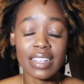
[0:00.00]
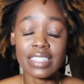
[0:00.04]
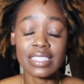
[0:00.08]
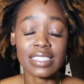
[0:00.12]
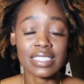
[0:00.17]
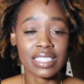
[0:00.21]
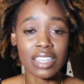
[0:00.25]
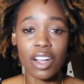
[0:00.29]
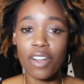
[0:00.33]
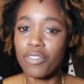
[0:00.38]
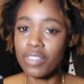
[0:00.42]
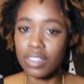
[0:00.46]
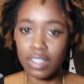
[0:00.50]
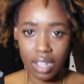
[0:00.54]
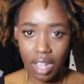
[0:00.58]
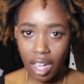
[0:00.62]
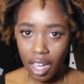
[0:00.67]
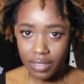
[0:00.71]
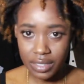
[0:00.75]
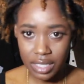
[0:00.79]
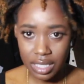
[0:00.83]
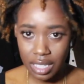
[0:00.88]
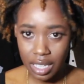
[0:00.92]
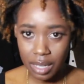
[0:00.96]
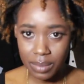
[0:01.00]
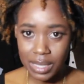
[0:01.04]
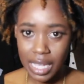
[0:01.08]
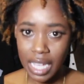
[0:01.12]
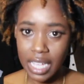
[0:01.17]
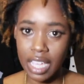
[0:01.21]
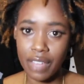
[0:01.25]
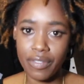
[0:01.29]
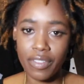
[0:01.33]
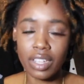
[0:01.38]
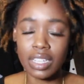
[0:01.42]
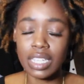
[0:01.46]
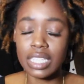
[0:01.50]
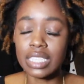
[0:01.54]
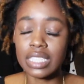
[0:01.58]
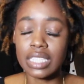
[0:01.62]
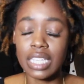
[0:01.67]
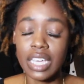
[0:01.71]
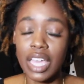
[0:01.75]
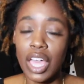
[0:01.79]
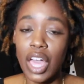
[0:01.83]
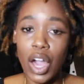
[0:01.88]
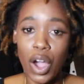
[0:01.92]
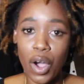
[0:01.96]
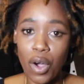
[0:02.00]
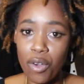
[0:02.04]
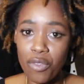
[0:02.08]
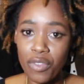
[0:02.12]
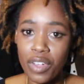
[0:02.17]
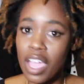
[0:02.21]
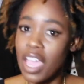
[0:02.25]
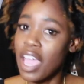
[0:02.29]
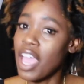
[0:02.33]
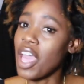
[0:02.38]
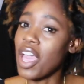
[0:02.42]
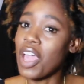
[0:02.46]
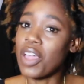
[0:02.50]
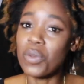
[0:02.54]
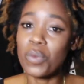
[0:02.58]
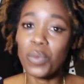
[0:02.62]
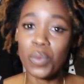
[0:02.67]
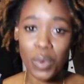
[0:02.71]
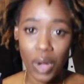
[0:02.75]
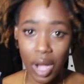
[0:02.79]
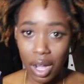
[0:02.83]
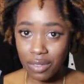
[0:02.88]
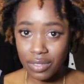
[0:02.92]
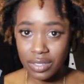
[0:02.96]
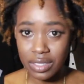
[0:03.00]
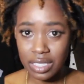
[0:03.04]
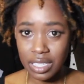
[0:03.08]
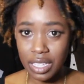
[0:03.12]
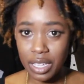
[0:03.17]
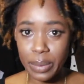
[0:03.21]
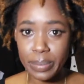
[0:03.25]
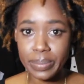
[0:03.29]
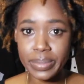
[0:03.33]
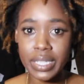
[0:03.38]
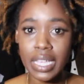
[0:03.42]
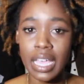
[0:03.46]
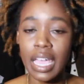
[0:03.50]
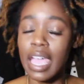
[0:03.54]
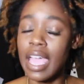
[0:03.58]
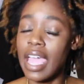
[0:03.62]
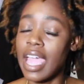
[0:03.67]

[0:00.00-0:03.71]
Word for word: and self-love tips, I give holistic health and wealth tips,